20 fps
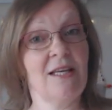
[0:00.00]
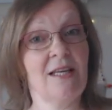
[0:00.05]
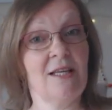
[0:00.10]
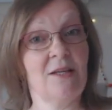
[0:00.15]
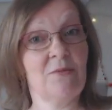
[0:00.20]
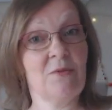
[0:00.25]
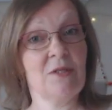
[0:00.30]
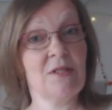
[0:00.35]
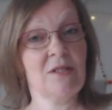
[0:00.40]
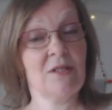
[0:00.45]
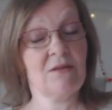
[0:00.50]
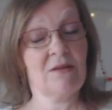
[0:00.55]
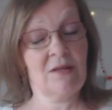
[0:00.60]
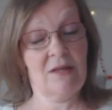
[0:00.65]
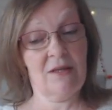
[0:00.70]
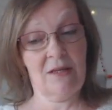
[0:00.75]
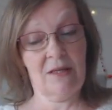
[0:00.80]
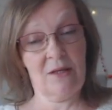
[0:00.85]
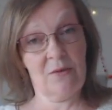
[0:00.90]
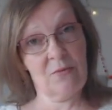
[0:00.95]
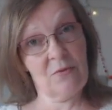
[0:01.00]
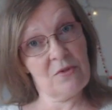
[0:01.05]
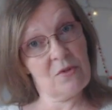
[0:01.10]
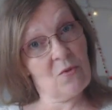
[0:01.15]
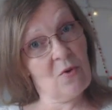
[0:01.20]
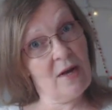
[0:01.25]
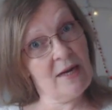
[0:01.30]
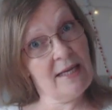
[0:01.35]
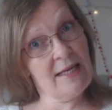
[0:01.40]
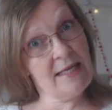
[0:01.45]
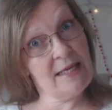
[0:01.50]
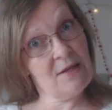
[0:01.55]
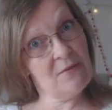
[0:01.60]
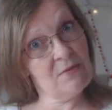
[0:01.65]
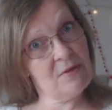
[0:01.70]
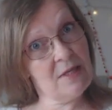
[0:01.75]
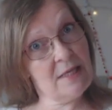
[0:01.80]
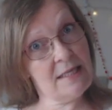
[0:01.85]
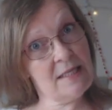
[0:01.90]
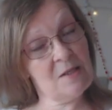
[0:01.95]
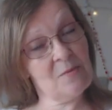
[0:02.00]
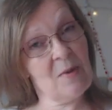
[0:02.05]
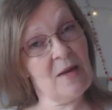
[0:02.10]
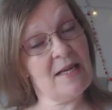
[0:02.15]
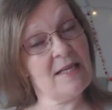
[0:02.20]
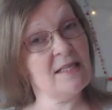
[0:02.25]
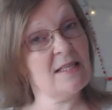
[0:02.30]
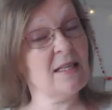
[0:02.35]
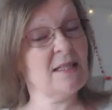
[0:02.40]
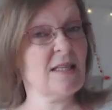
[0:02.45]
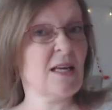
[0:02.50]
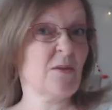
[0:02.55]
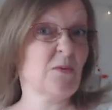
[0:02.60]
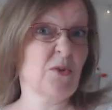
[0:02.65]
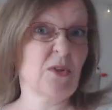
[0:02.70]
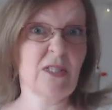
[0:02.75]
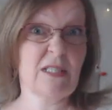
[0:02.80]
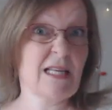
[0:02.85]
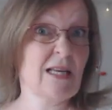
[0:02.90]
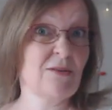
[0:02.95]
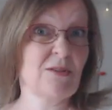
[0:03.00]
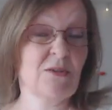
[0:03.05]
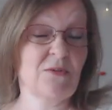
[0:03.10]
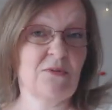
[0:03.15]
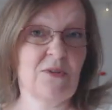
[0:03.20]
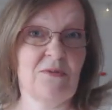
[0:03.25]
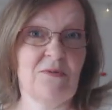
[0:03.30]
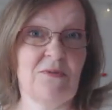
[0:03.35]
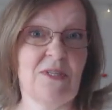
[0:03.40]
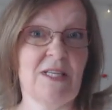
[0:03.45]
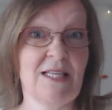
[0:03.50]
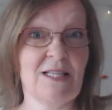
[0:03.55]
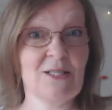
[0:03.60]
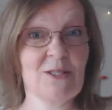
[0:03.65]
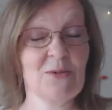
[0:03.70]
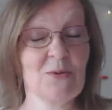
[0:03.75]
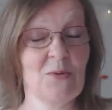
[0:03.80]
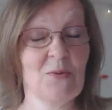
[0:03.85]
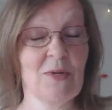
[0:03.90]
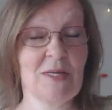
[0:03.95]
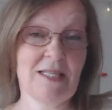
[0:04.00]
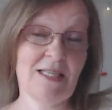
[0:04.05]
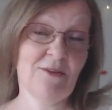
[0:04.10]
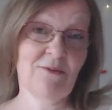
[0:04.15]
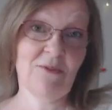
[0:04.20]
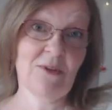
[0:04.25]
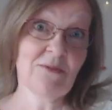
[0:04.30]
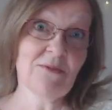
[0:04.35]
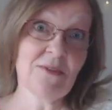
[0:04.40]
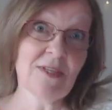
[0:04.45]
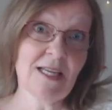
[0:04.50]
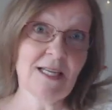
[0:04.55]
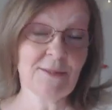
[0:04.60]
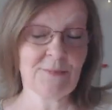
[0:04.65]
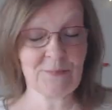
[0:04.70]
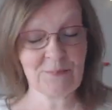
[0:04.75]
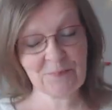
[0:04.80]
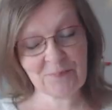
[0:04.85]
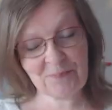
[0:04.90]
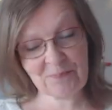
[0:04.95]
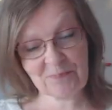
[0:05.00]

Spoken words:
it was quite evenly spaced, and that worked out to 15, so I did 15.